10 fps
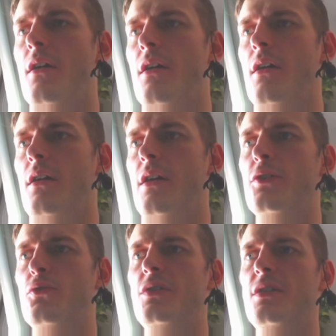
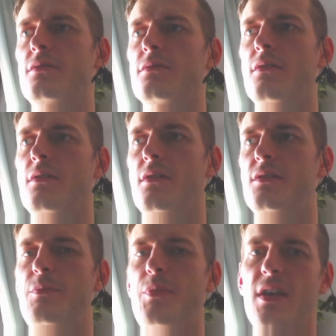You need
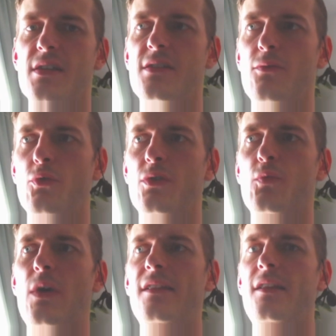DPS, you need
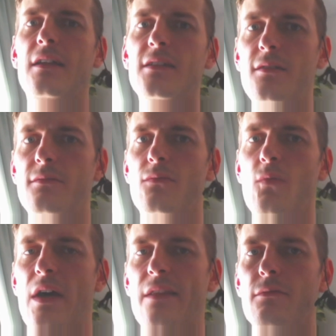one tank,
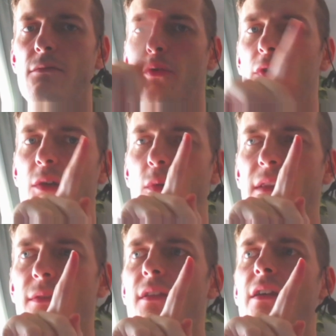only
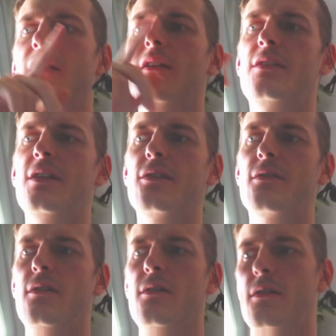one. Then
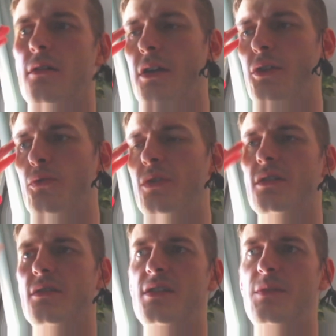you
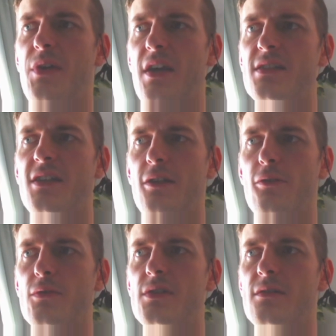need DPS
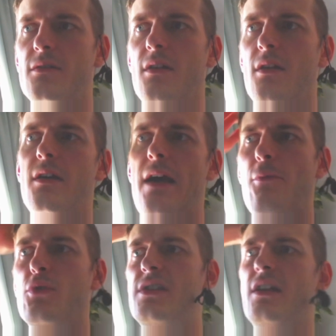heroes. I
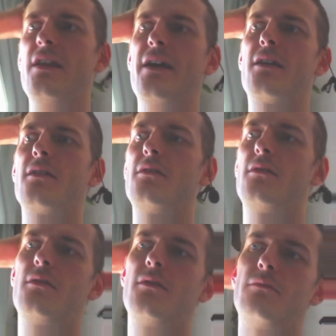would say like
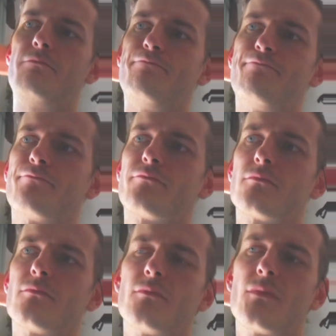
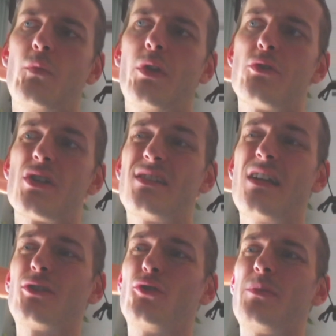when you just
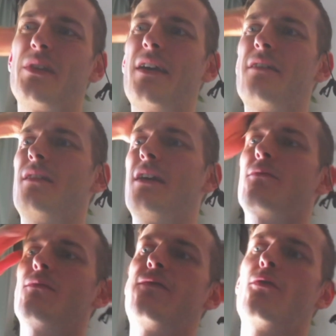start to play, like
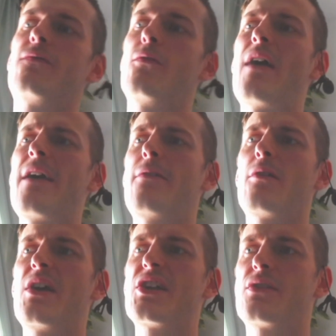for my
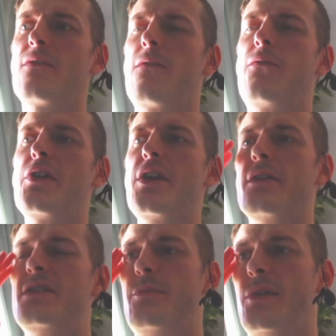formation,
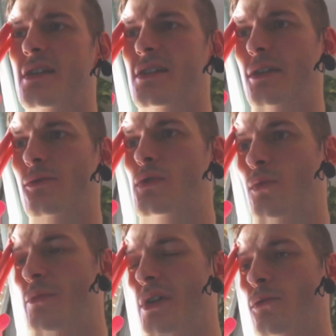3 DPS heroes
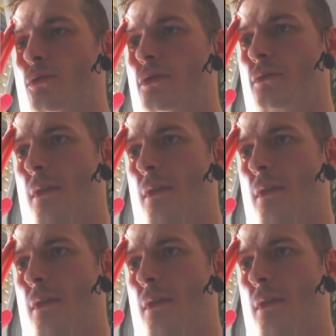would be good.